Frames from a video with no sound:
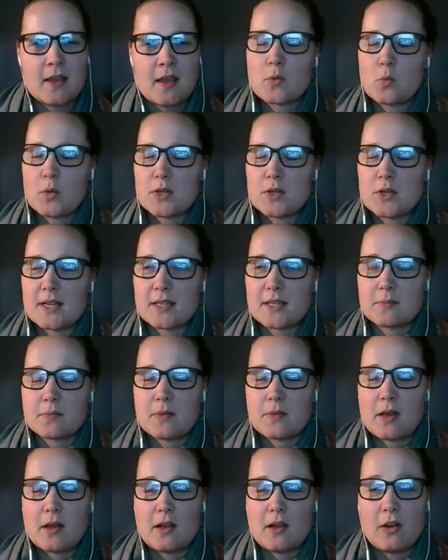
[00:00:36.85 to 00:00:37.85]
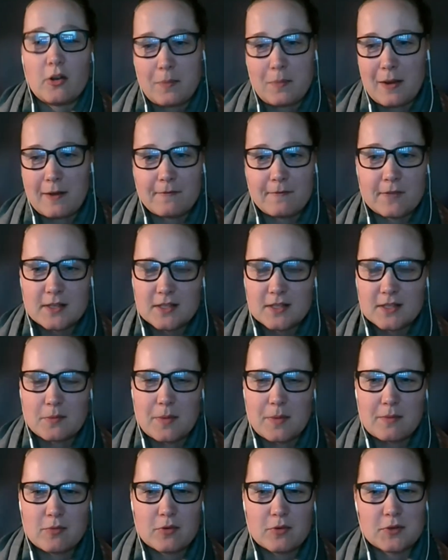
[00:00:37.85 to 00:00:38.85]
which has a lot of benefits to
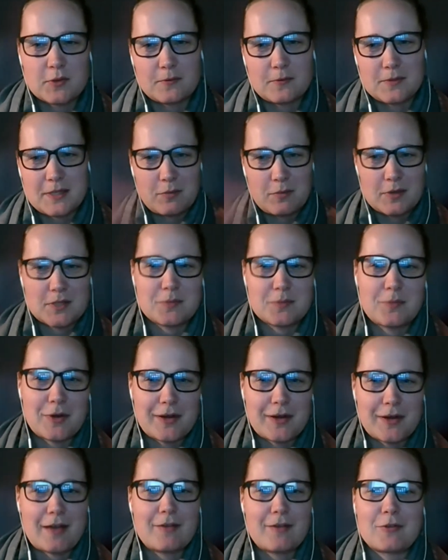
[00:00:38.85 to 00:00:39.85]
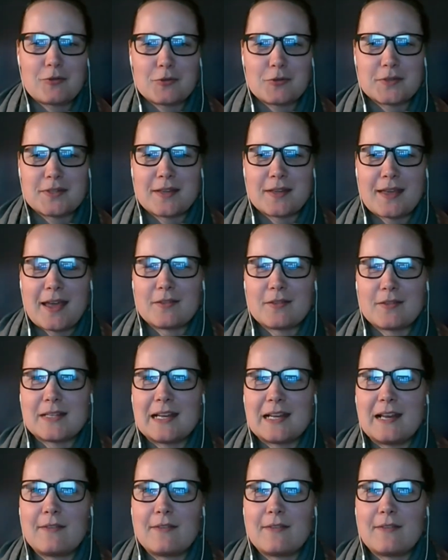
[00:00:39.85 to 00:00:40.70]
people because obviously we're spread out across the county,